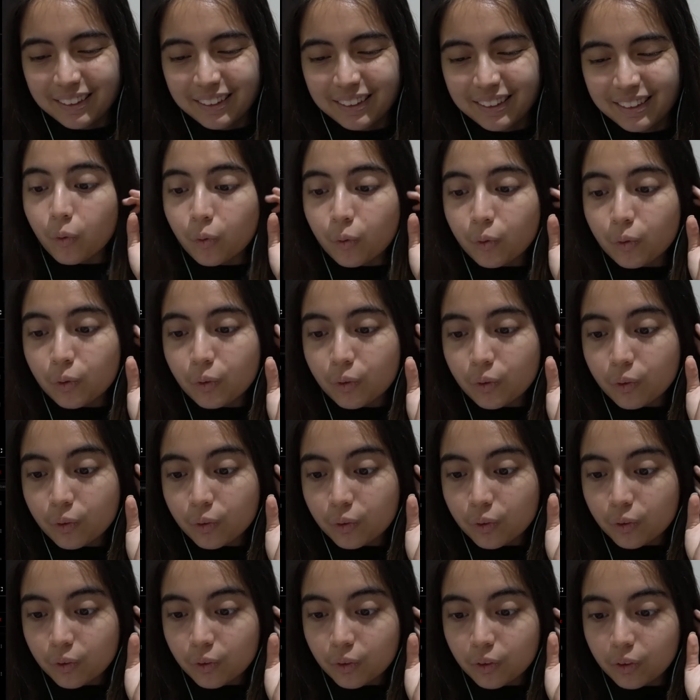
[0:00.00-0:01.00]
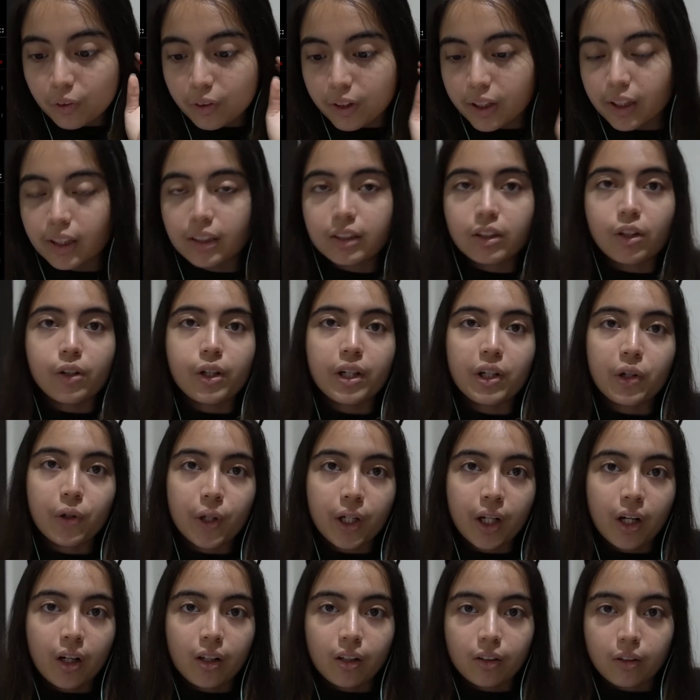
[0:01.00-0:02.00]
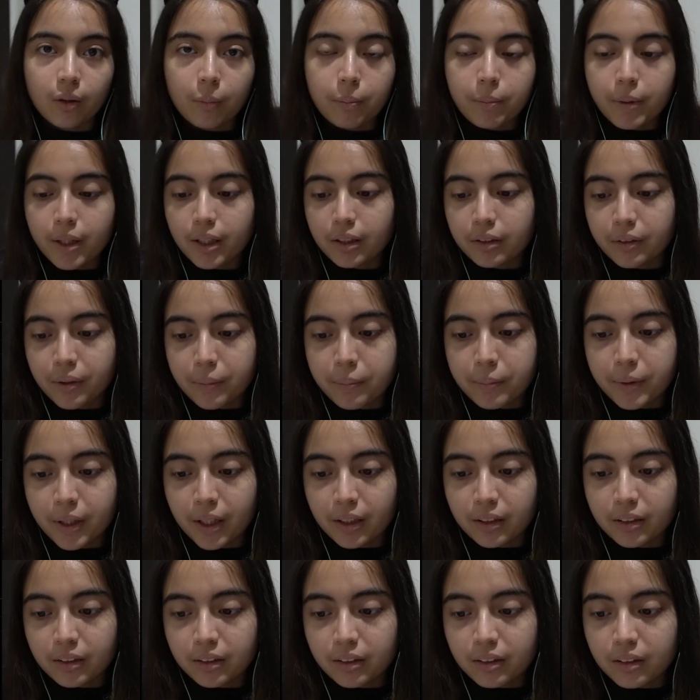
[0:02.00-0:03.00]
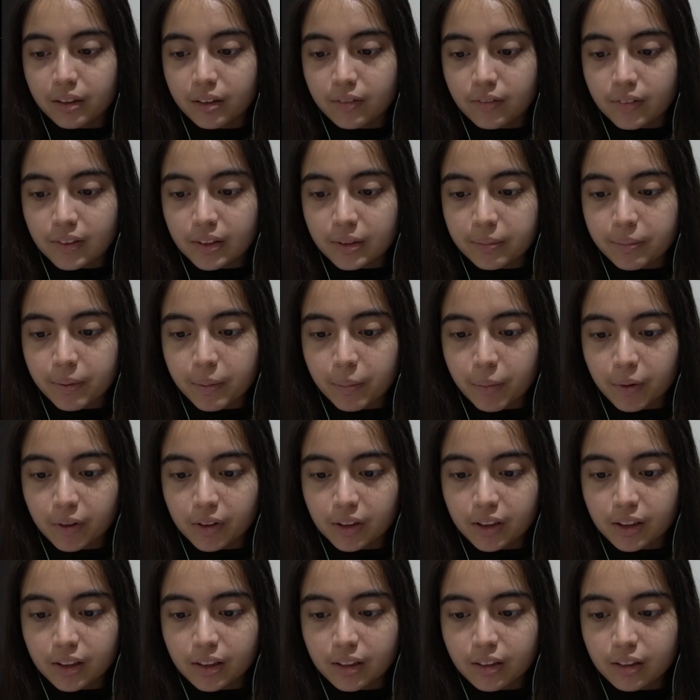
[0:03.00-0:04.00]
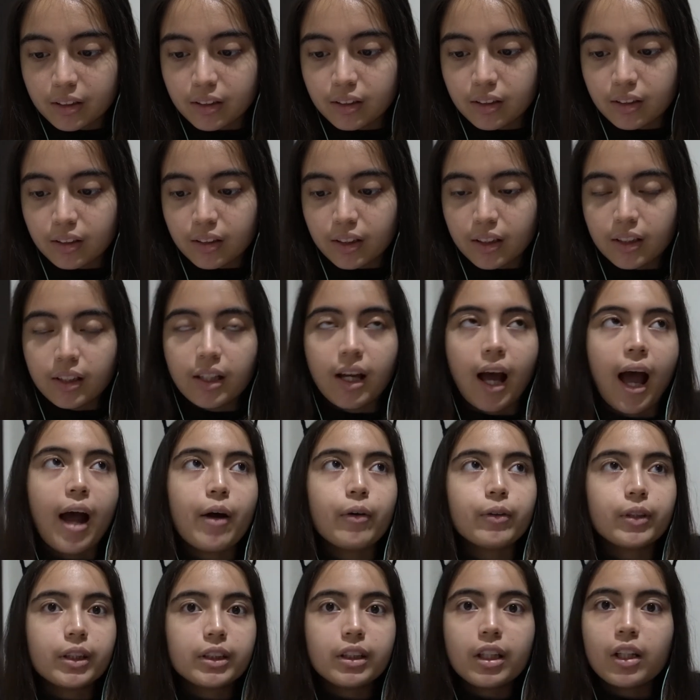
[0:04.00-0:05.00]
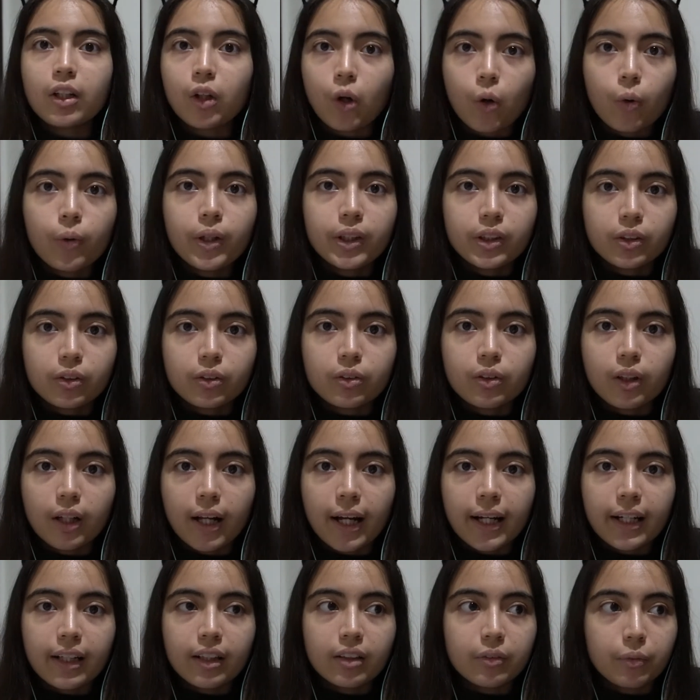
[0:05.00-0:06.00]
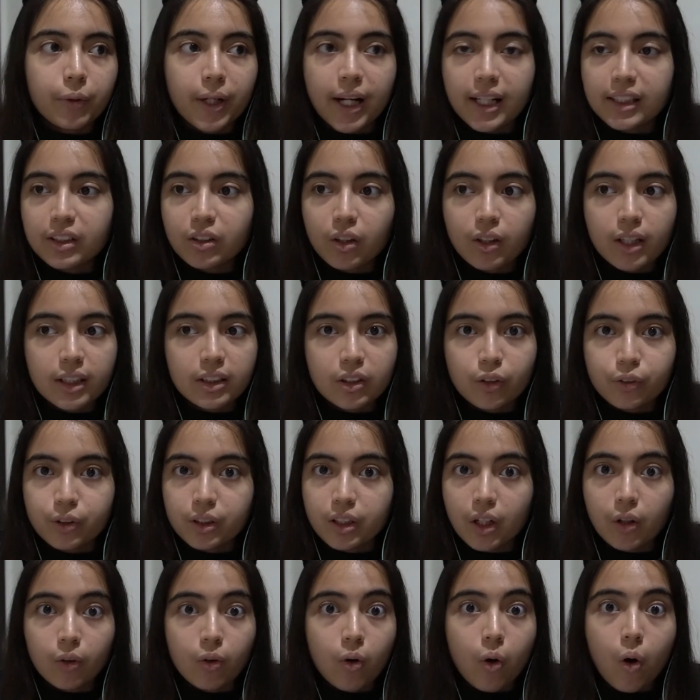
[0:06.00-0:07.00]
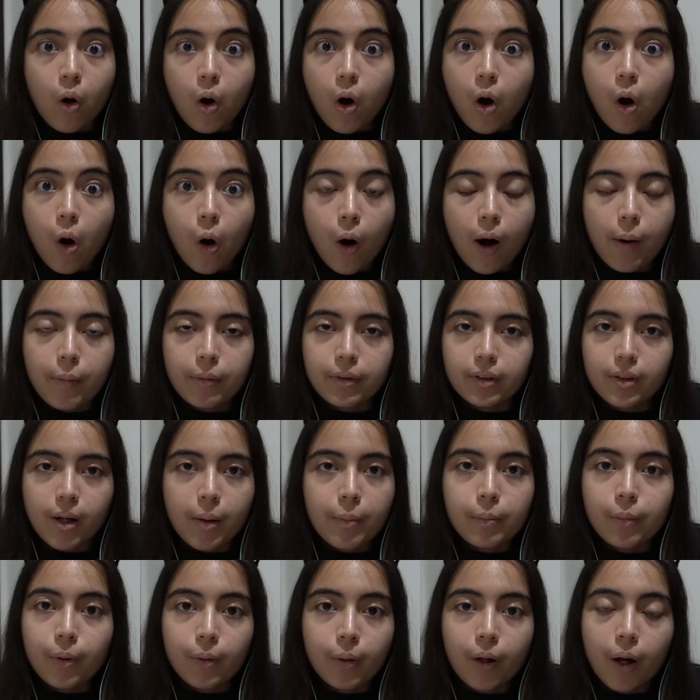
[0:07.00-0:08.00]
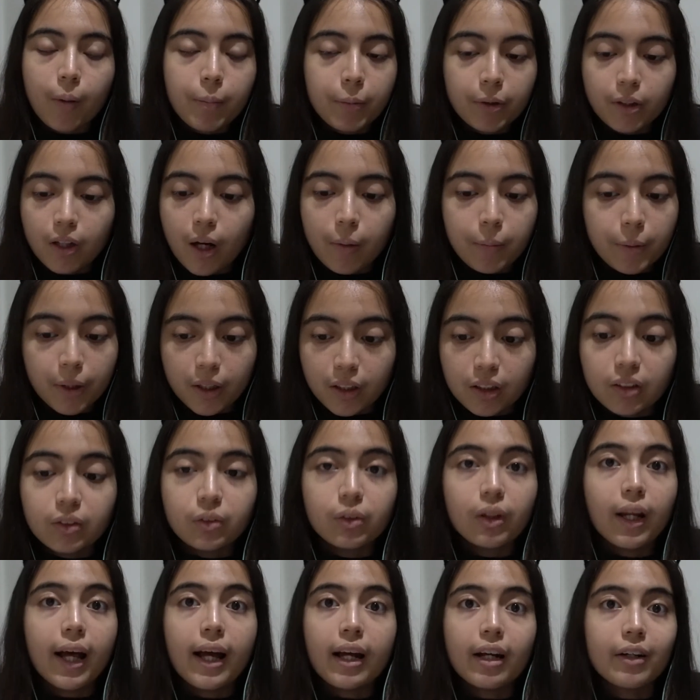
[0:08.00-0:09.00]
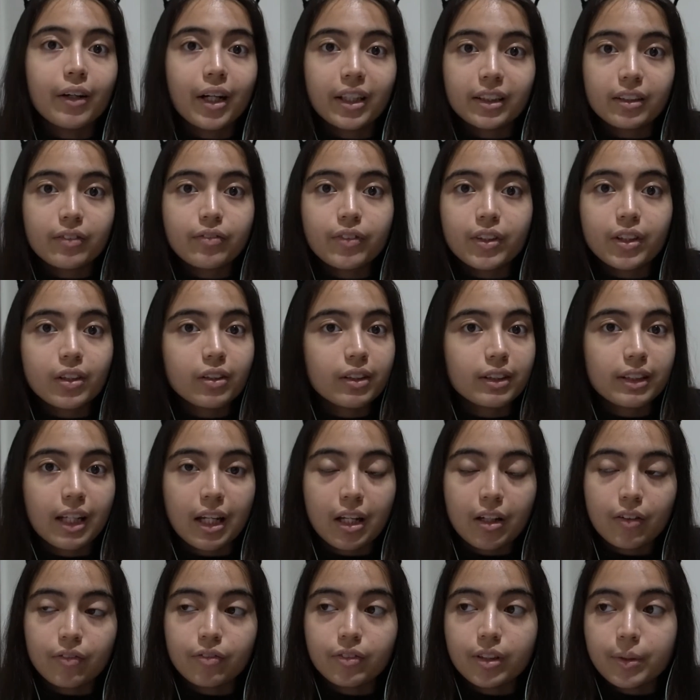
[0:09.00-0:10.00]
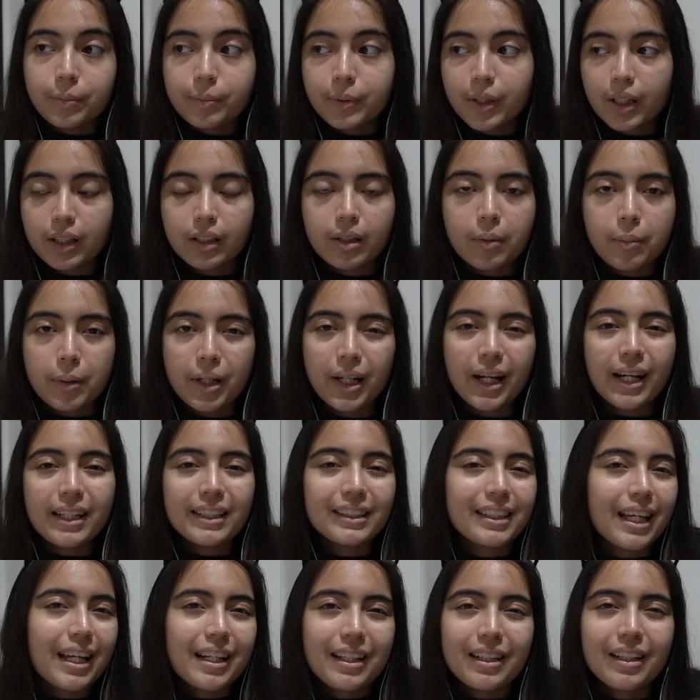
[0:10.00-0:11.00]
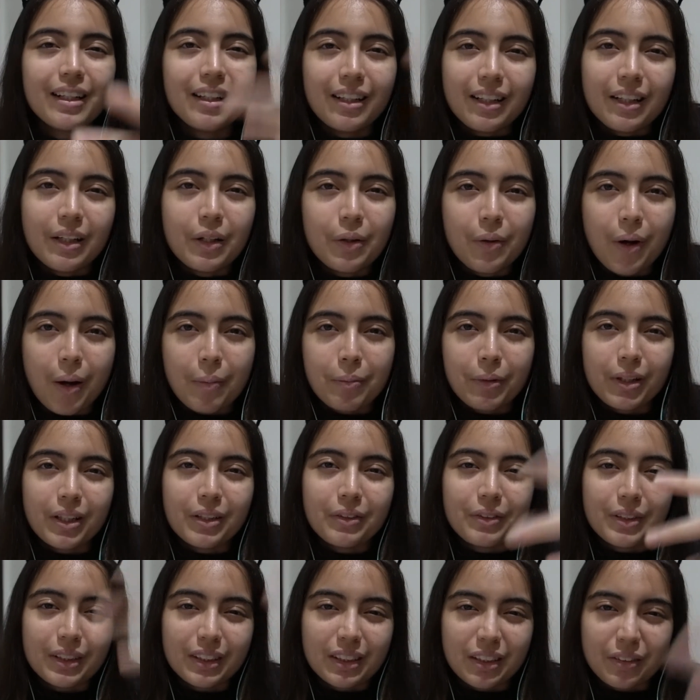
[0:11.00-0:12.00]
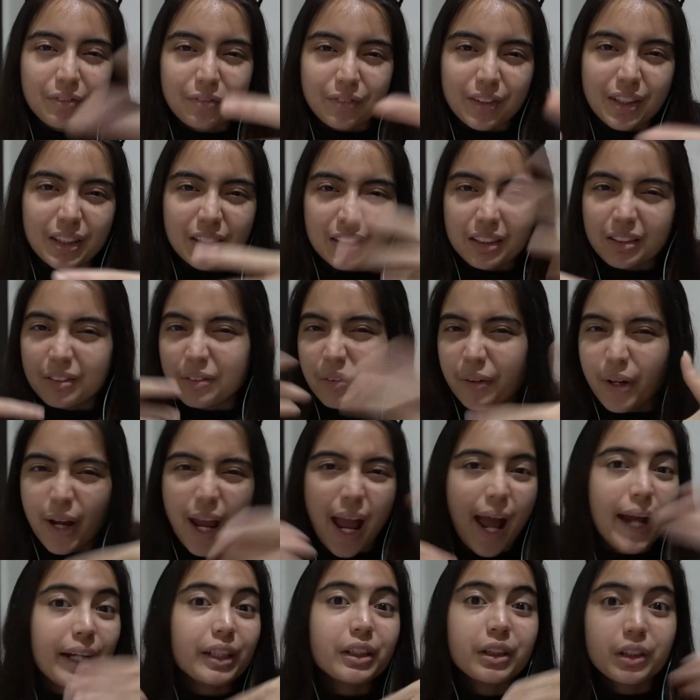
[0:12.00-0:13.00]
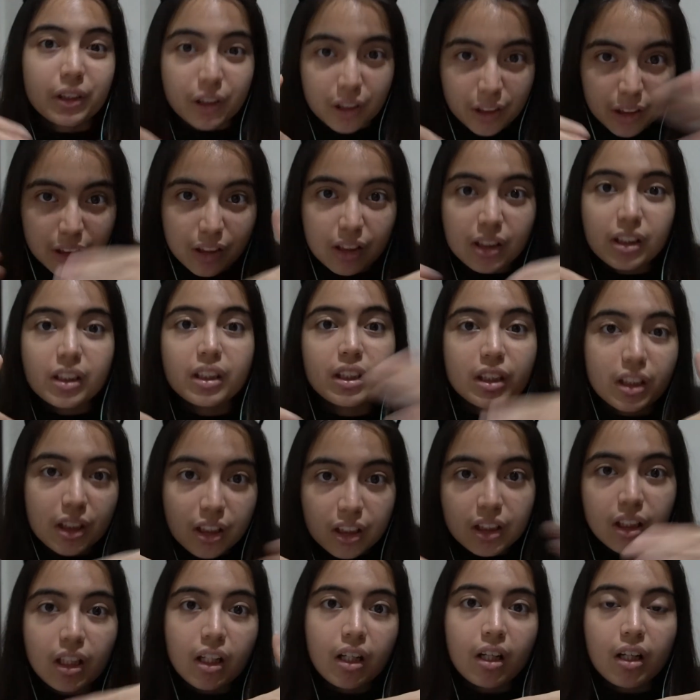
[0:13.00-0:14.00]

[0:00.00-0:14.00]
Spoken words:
Ooh, look here. Sorry, going out of topic. Dream Theater, Invisible Monster. I was actually going to do like when I saw that song. It's not I'm gonna do like a reaction video because I love Dream Theater. But then I decided, you know, I'm gonna reserve these reactions.